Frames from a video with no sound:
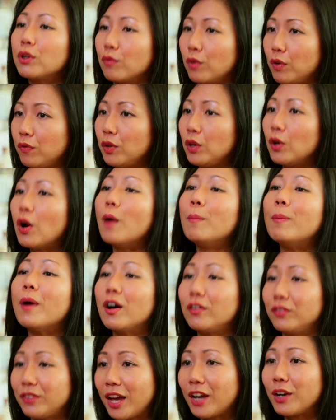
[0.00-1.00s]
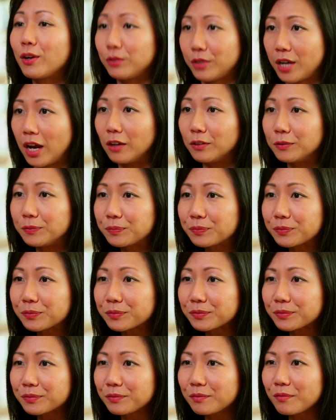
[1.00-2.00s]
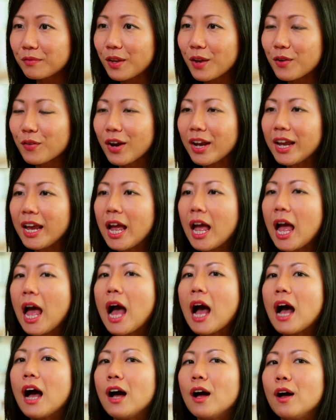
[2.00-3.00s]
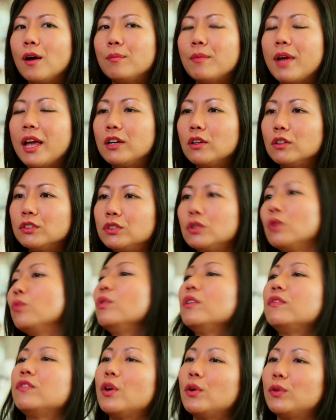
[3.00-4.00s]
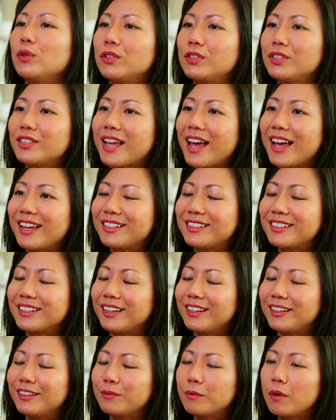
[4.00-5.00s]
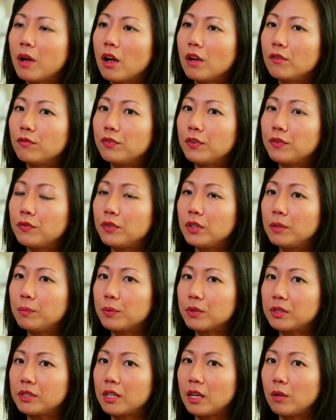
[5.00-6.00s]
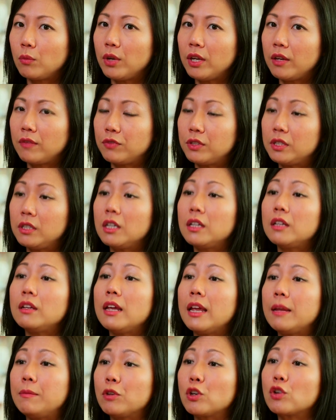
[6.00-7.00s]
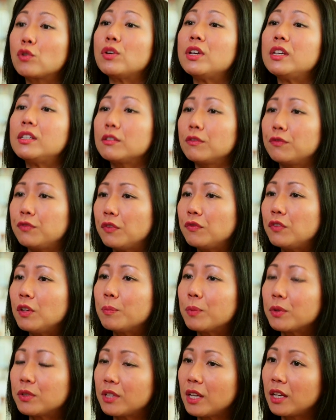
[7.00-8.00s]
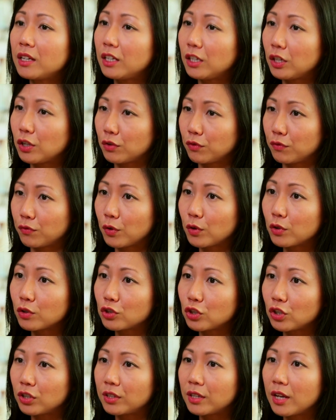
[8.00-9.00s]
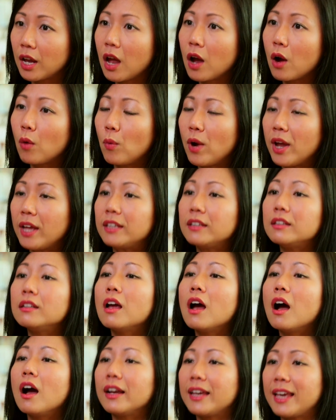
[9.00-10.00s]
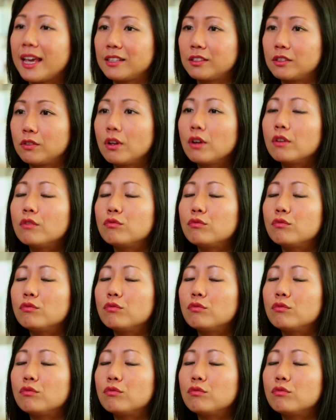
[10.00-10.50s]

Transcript: a review about that hotel. All right. And also we've noticed that 50%, we've seen an increase of 50% in conversion when a guest